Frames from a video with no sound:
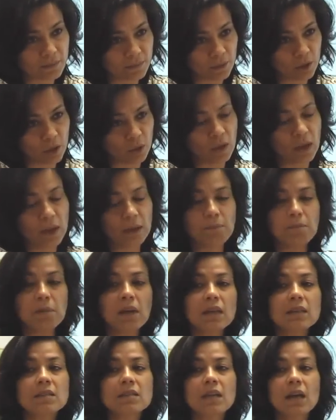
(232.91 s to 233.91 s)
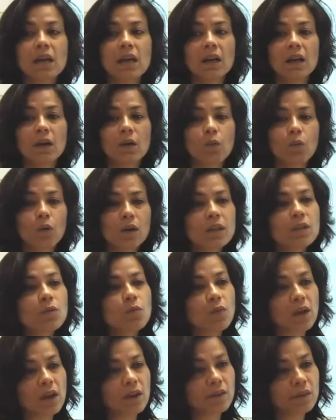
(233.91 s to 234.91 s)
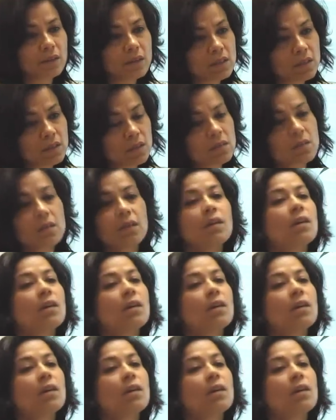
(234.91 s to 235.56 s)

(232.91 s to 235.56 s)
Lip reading: and plus what are the various